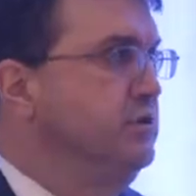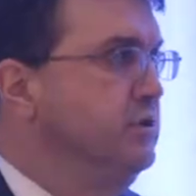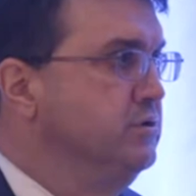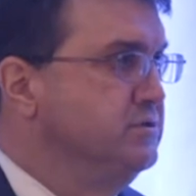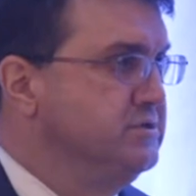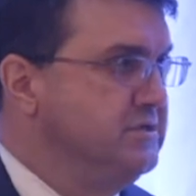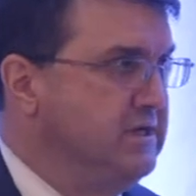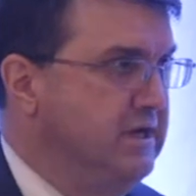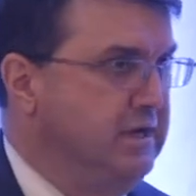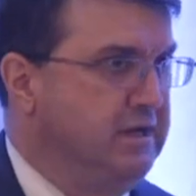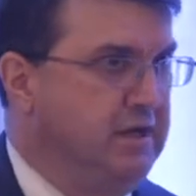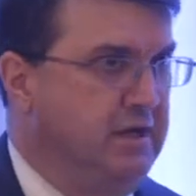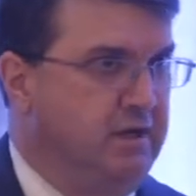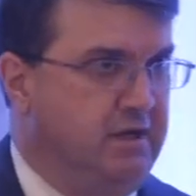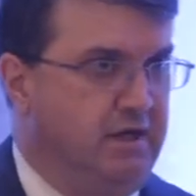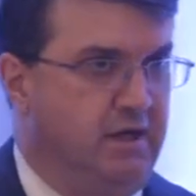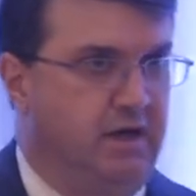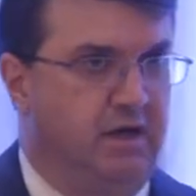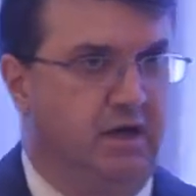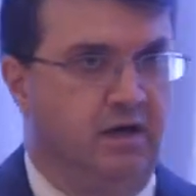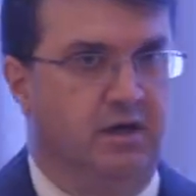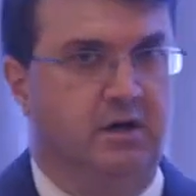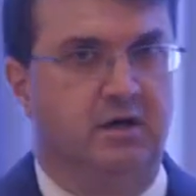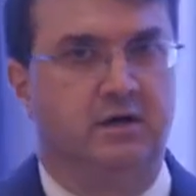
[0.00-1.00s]
we are taking
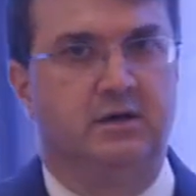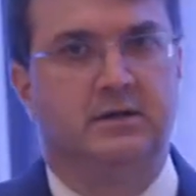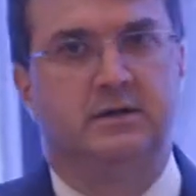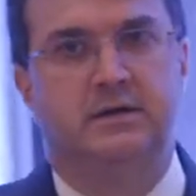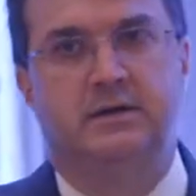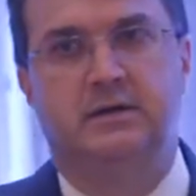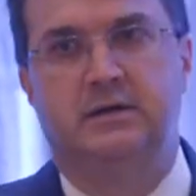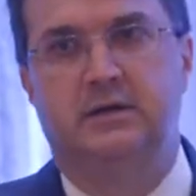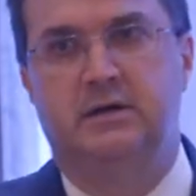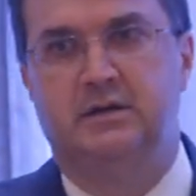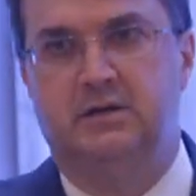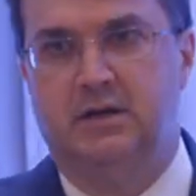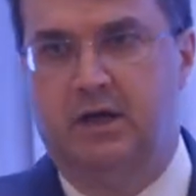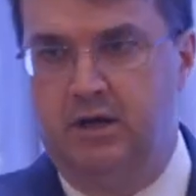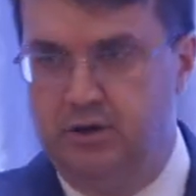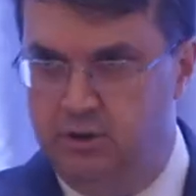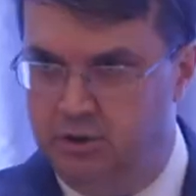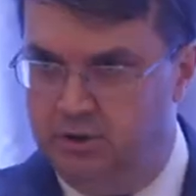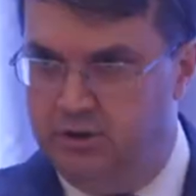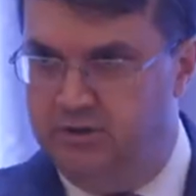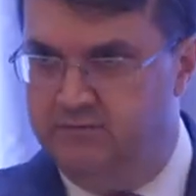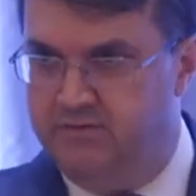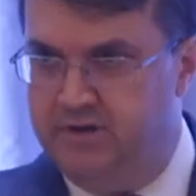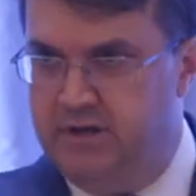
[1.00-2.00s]
care not
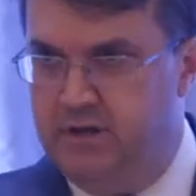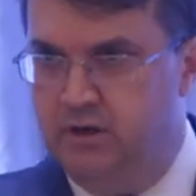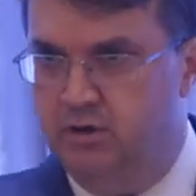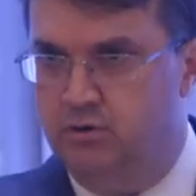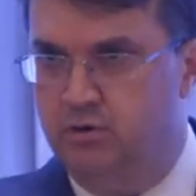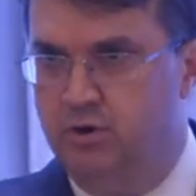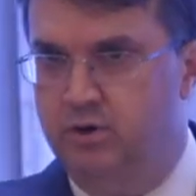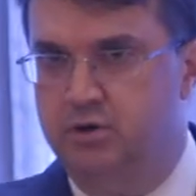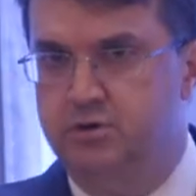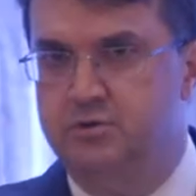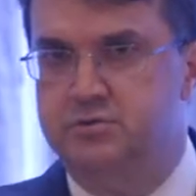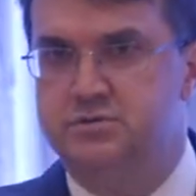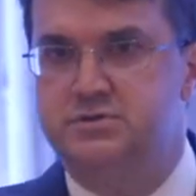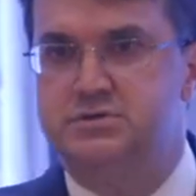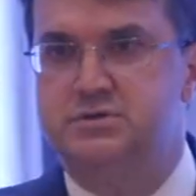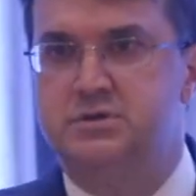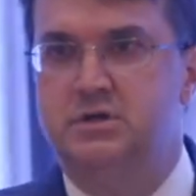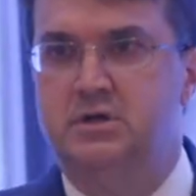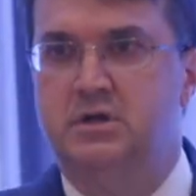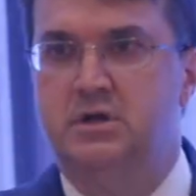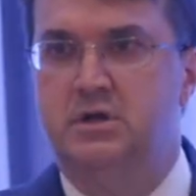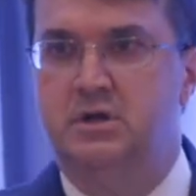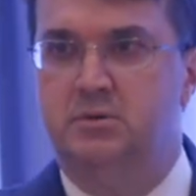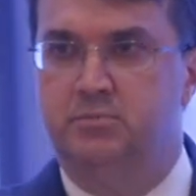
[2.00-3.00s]
only of heroes,
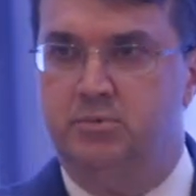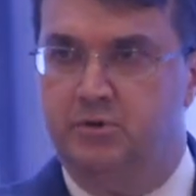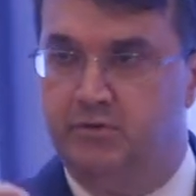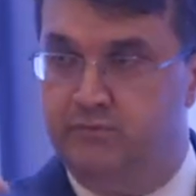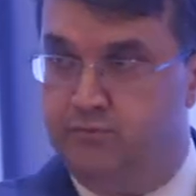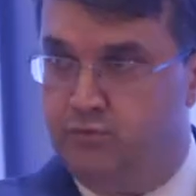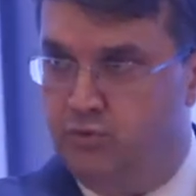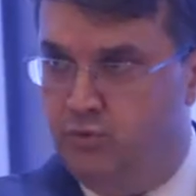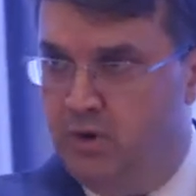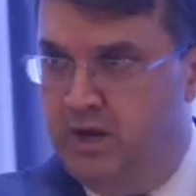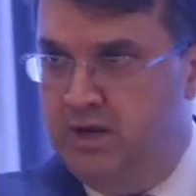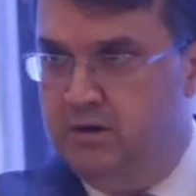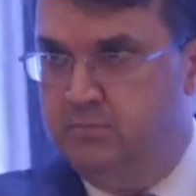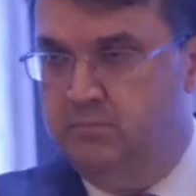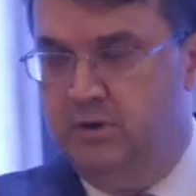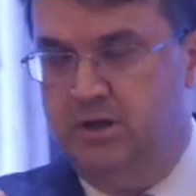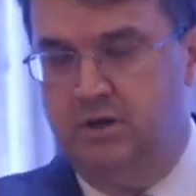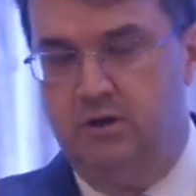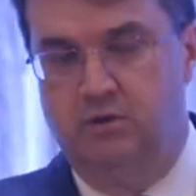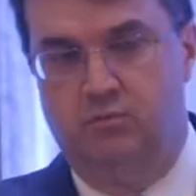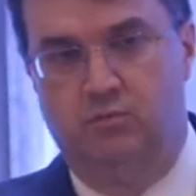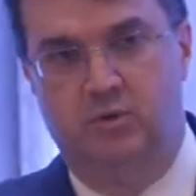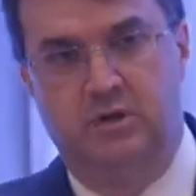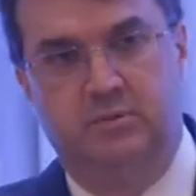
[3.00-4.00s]
but of great
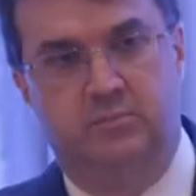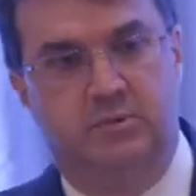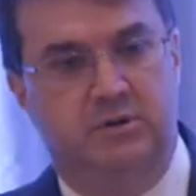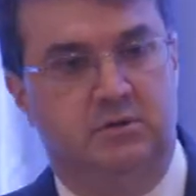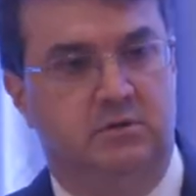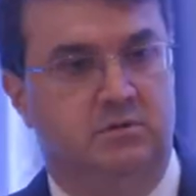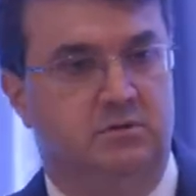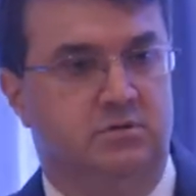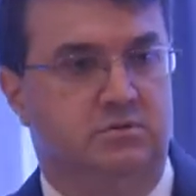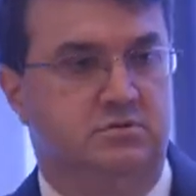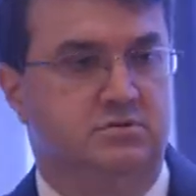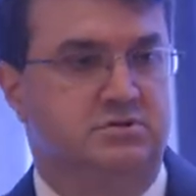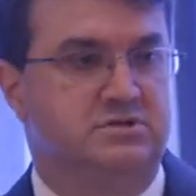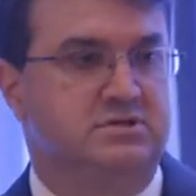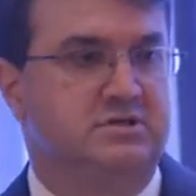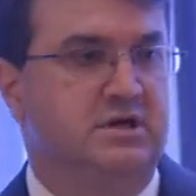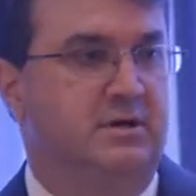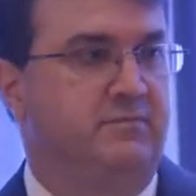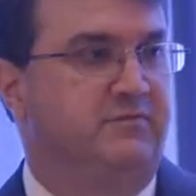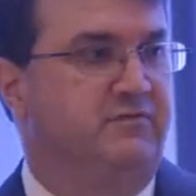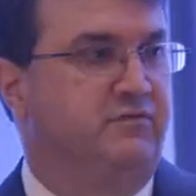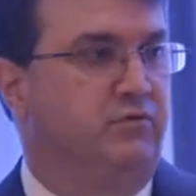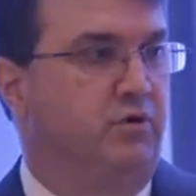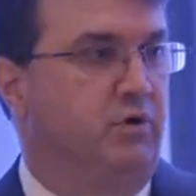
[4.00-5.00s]
men and women who
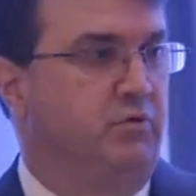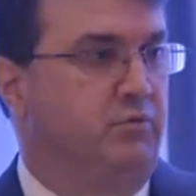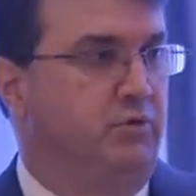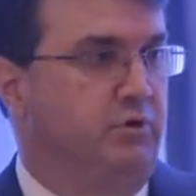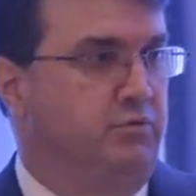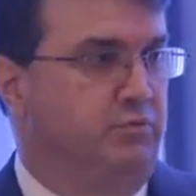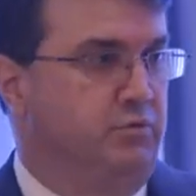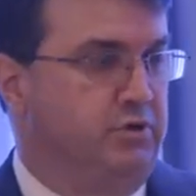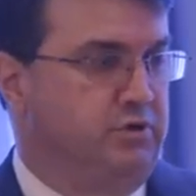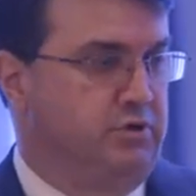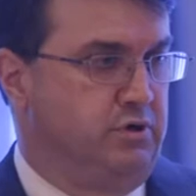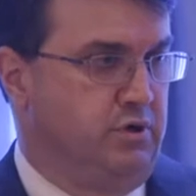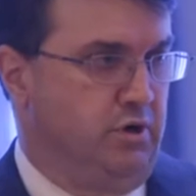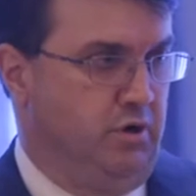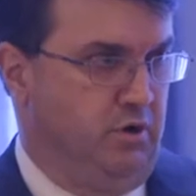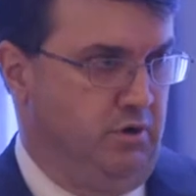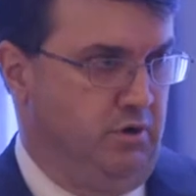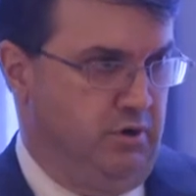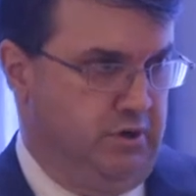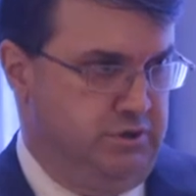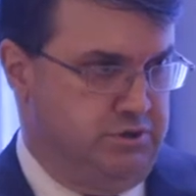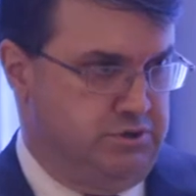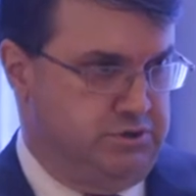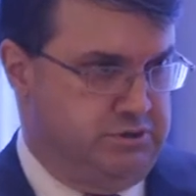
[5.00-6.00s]
step forward when
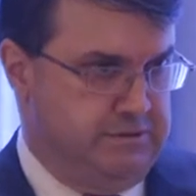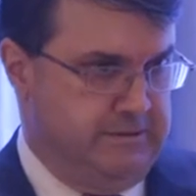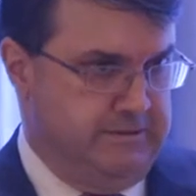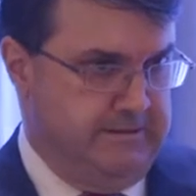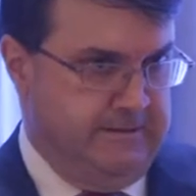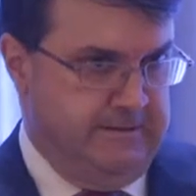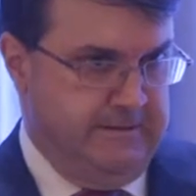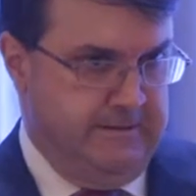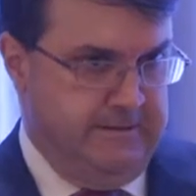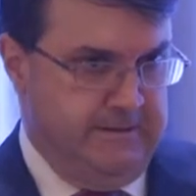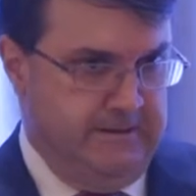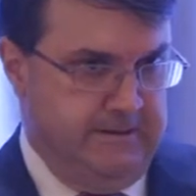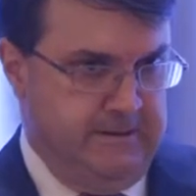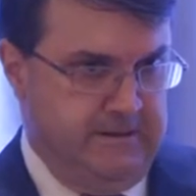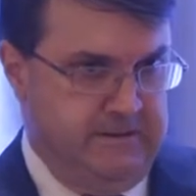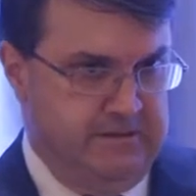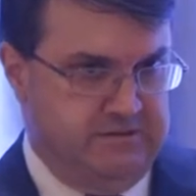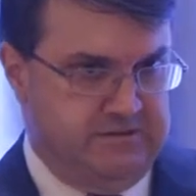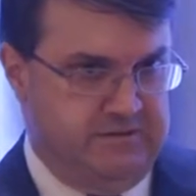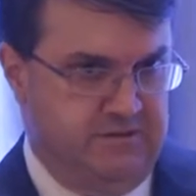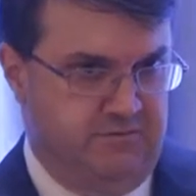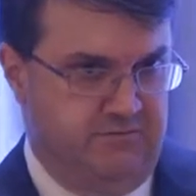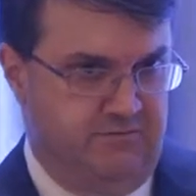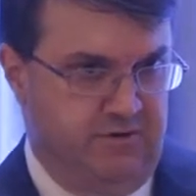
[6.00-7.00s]
courage
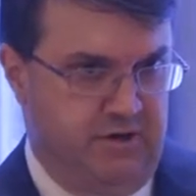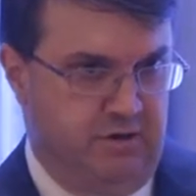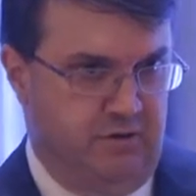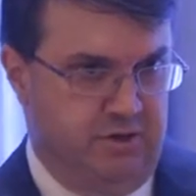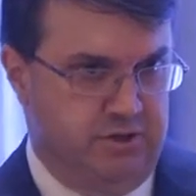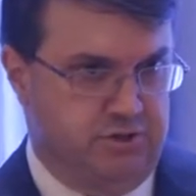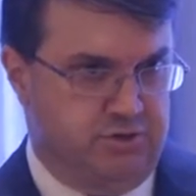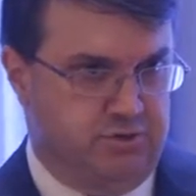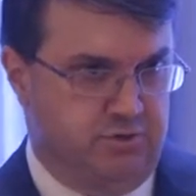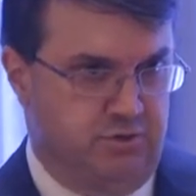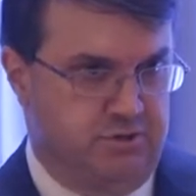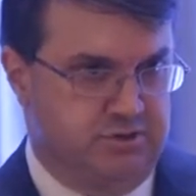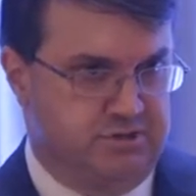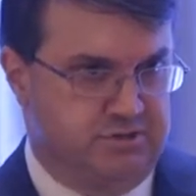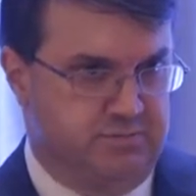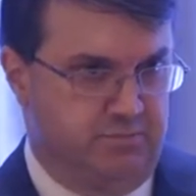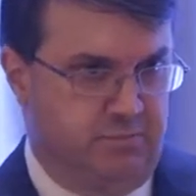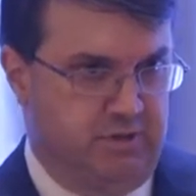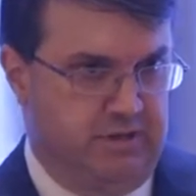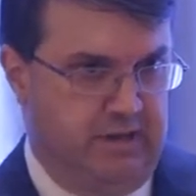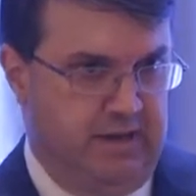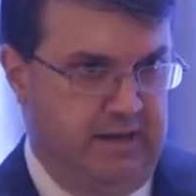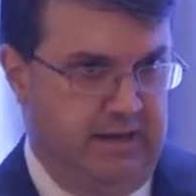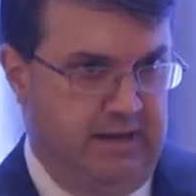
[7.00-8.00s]
is in very short
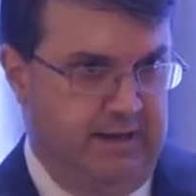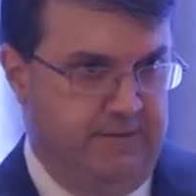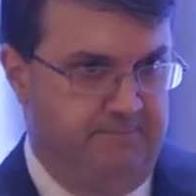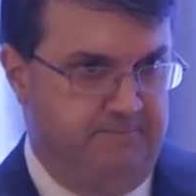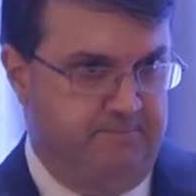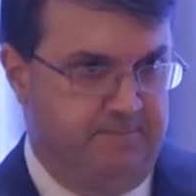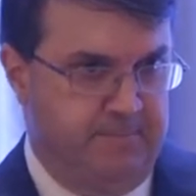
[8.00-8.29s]
supply.